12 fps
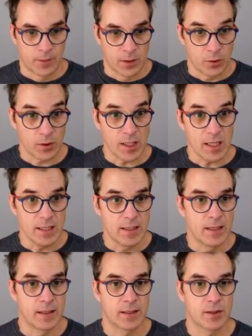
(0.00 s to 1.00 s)

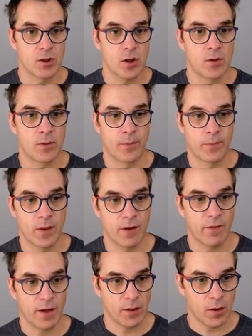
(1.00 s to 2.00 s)
Succeed. So
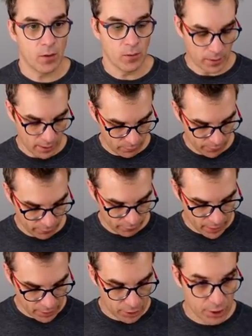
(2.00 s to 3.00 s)
if I go and
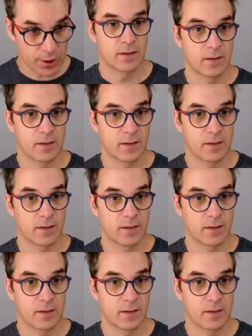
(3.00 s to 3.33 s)
refresh,